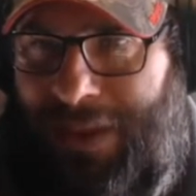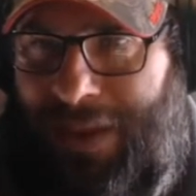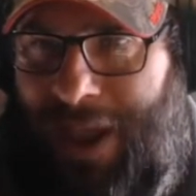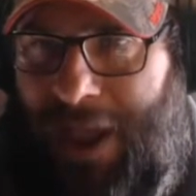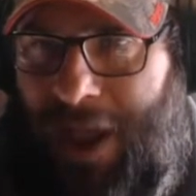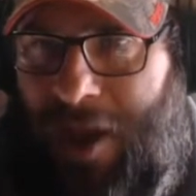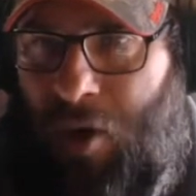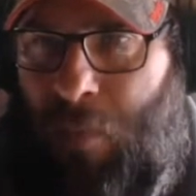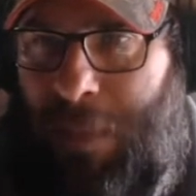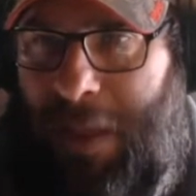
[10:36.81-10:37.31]

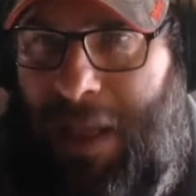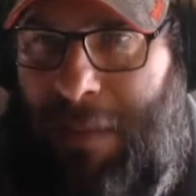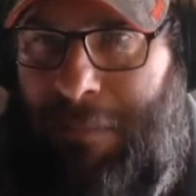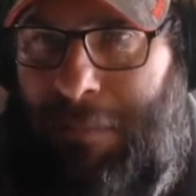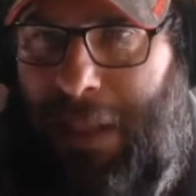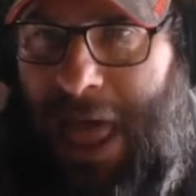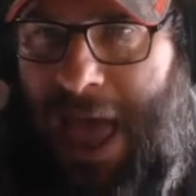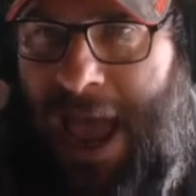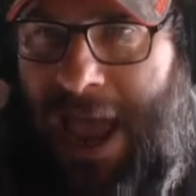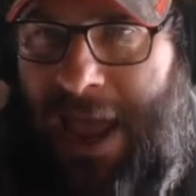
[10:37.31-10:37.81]
help,
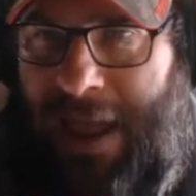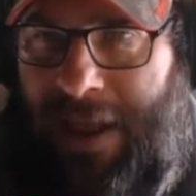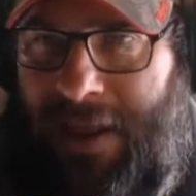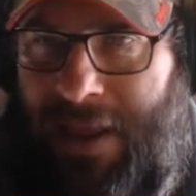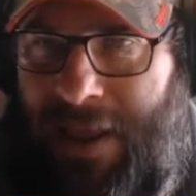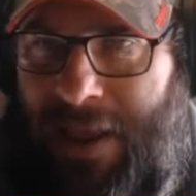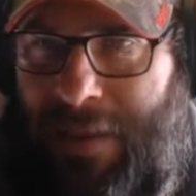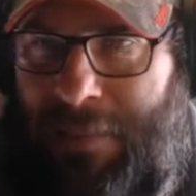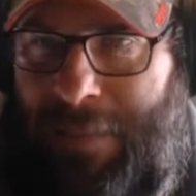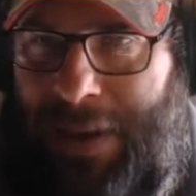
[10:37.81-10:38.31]
blah.
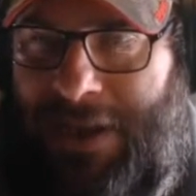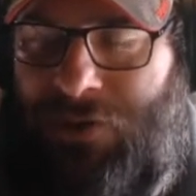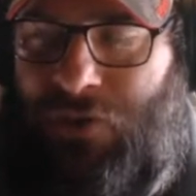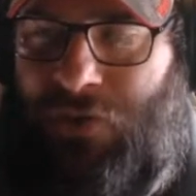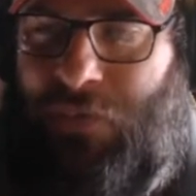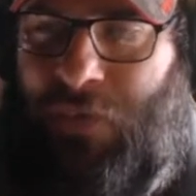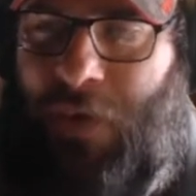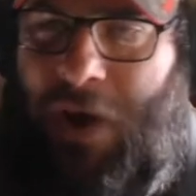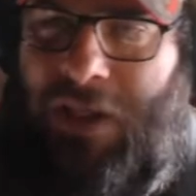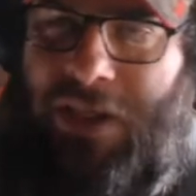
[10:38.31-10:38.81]

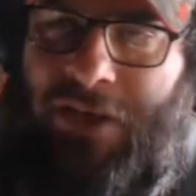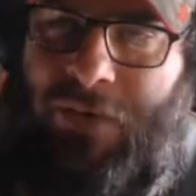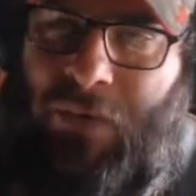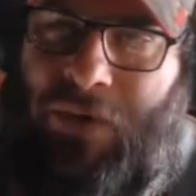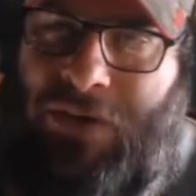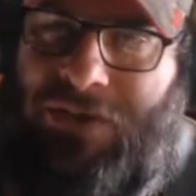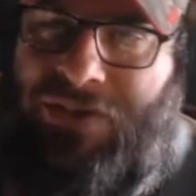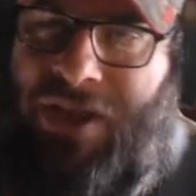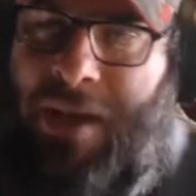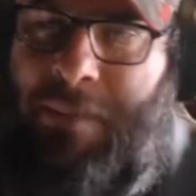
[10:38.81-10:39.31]
Patrick Rutland,
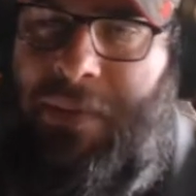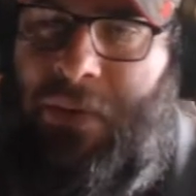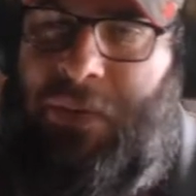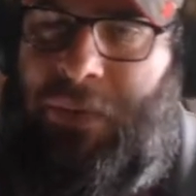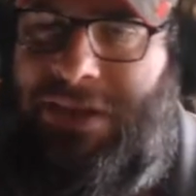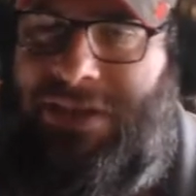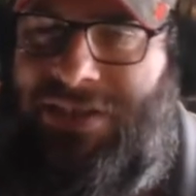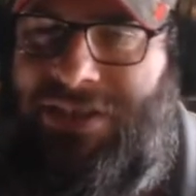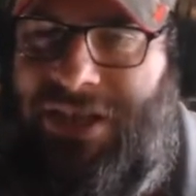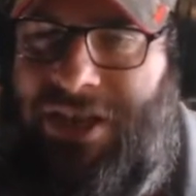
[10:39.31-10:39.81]
what's up?
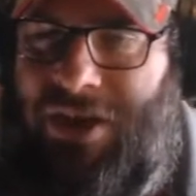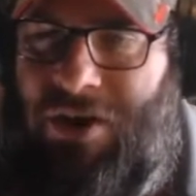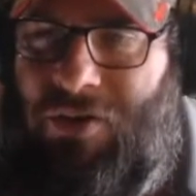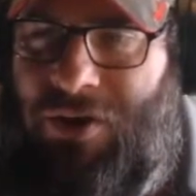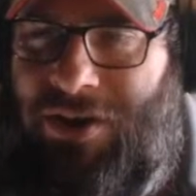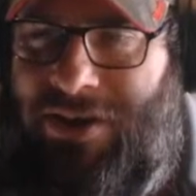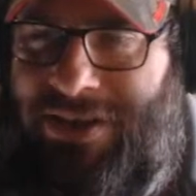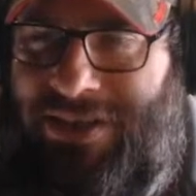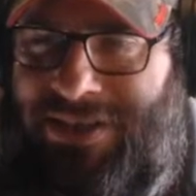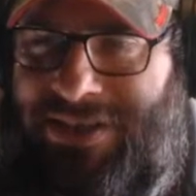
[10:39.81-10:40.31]
Mauricio,
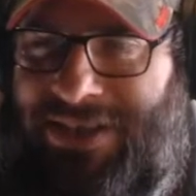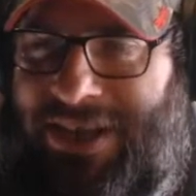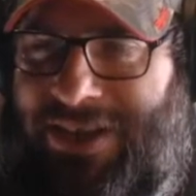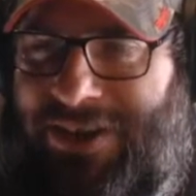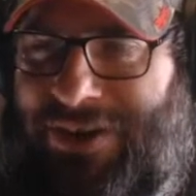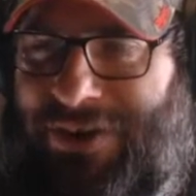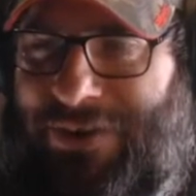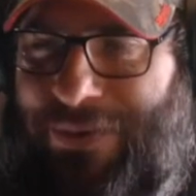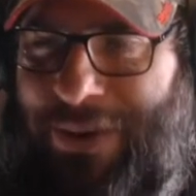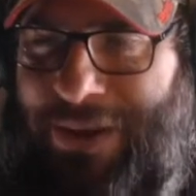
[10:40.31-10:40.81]
good to see
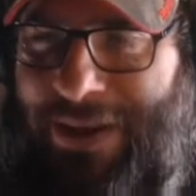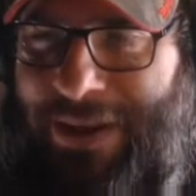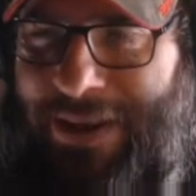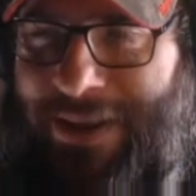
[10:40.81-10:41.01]
you.